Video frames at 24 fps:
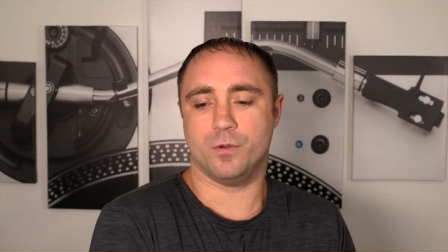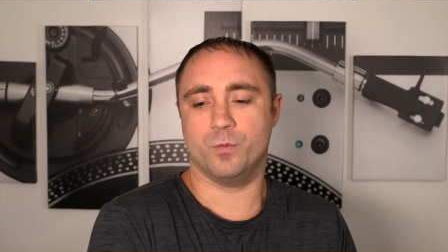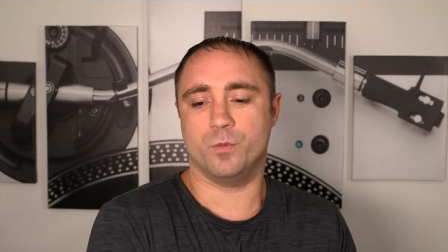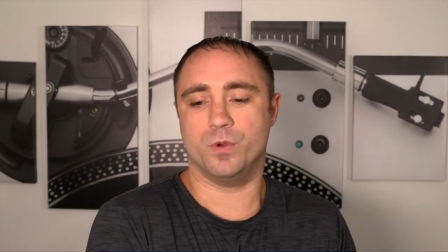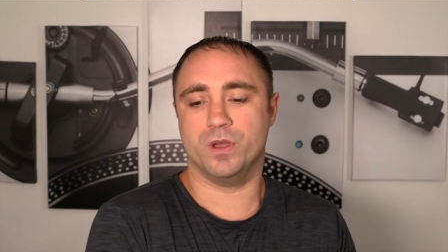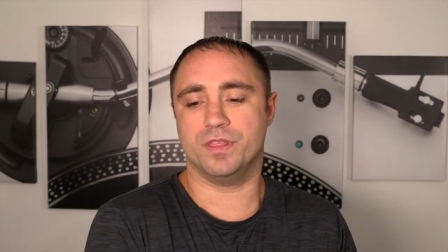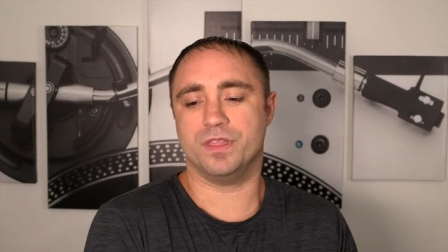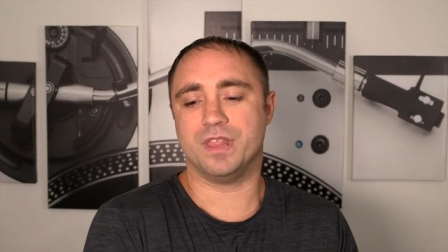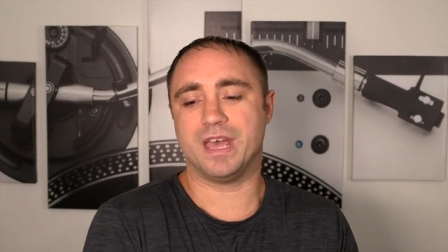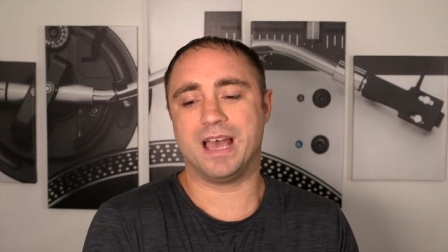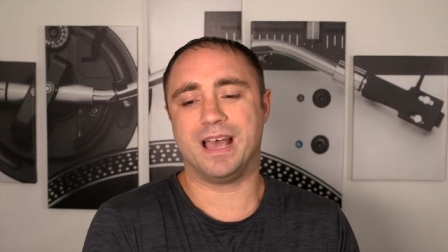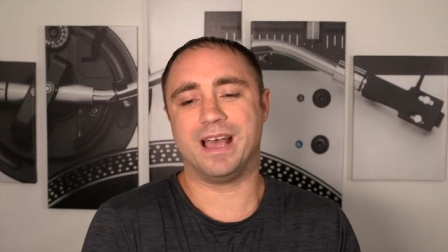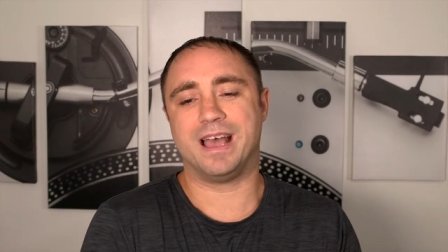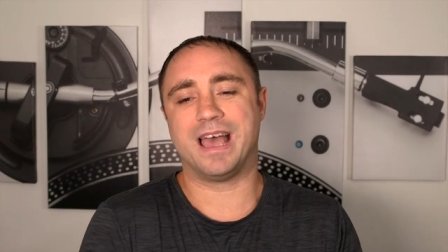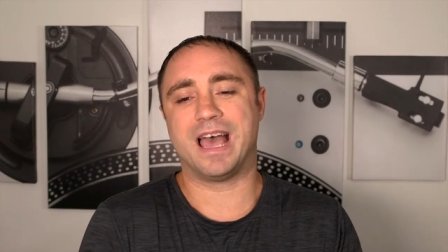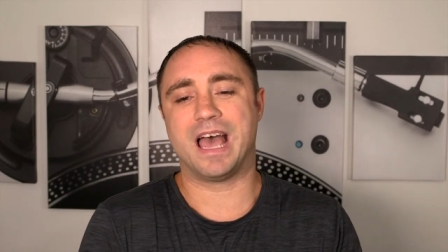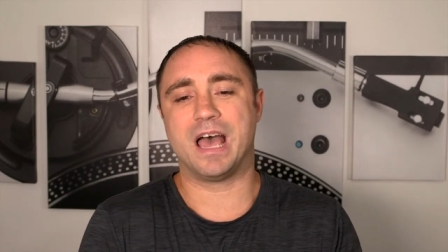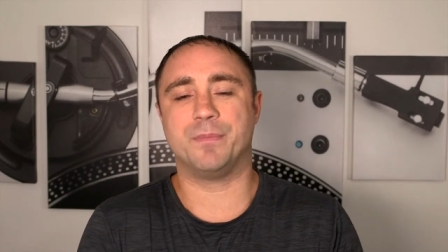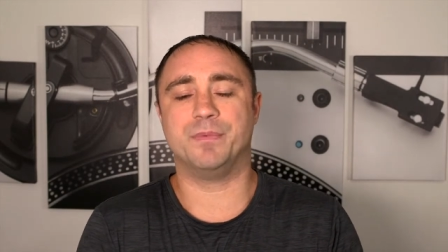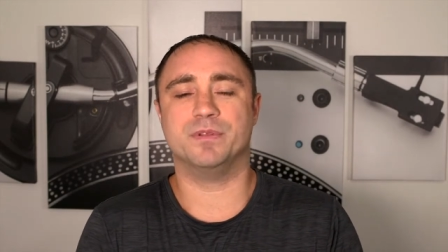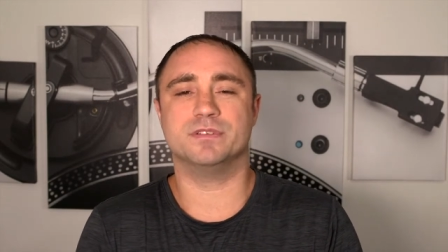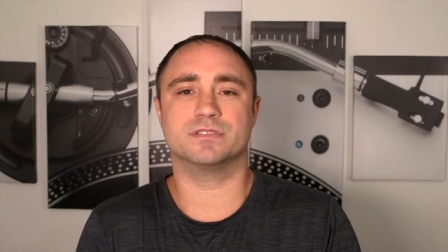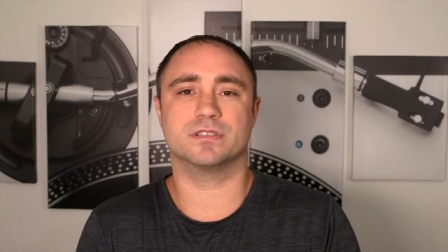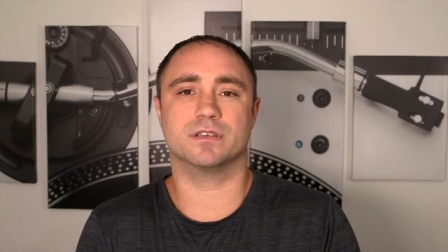when that
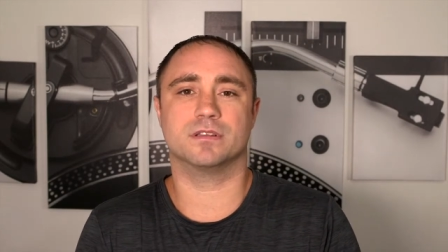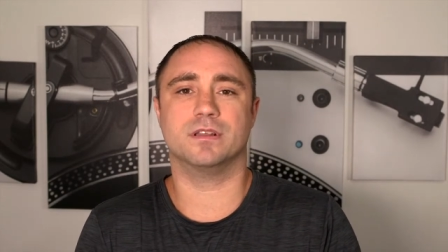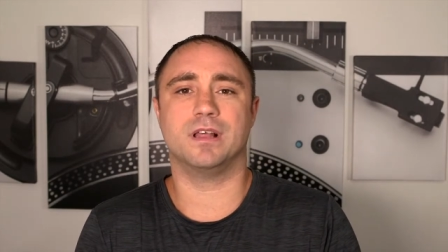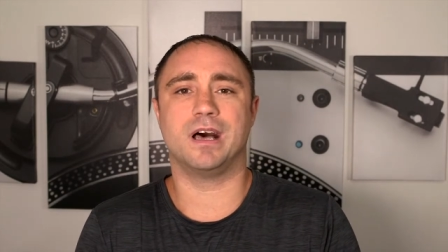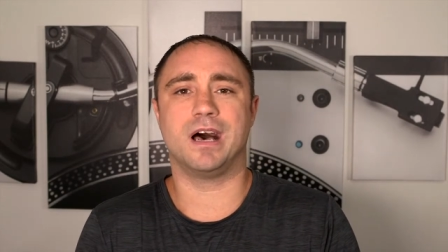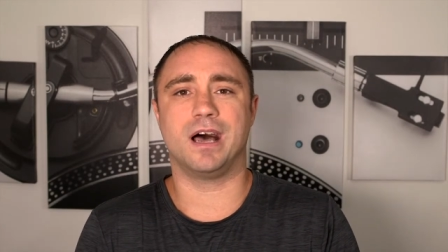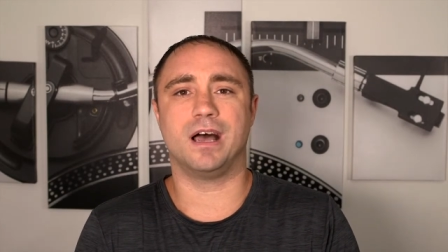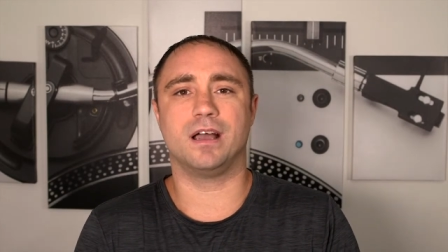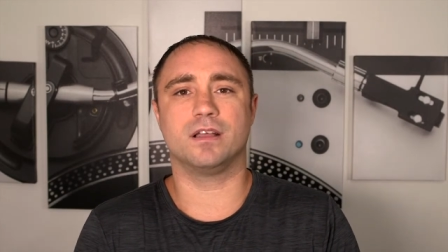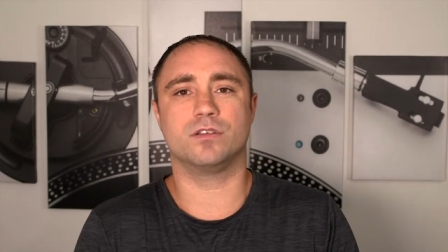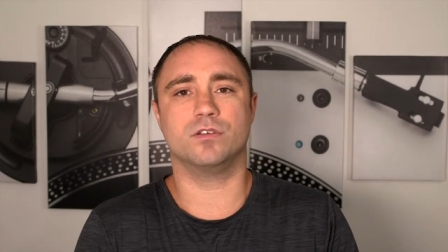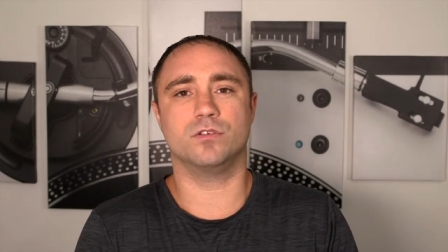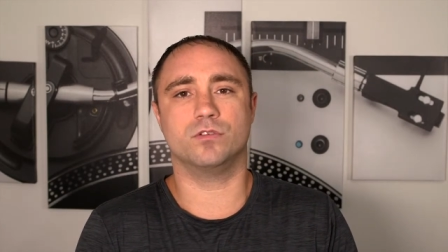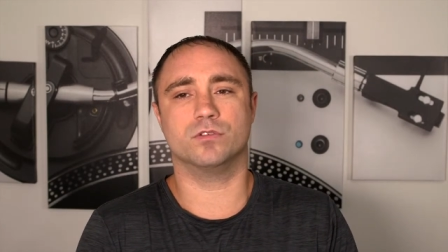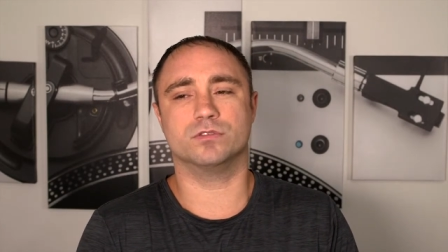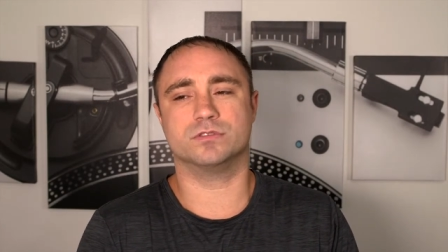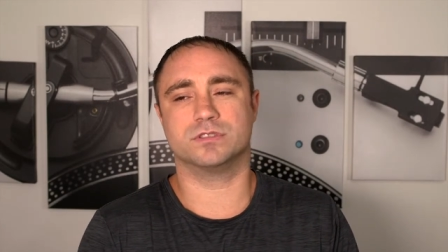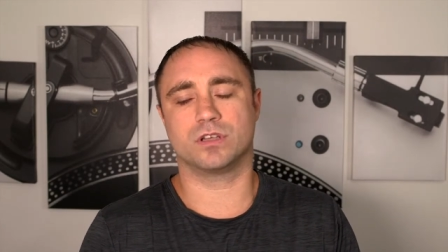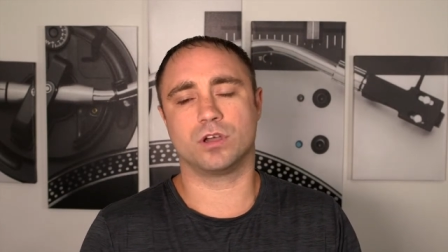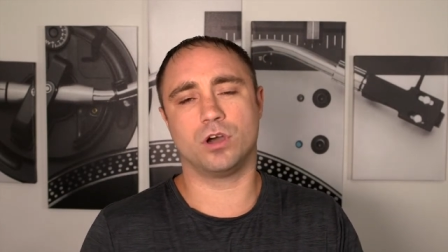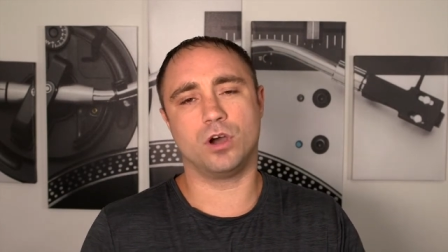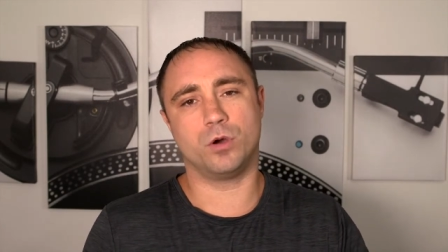happens a lot, Google's like,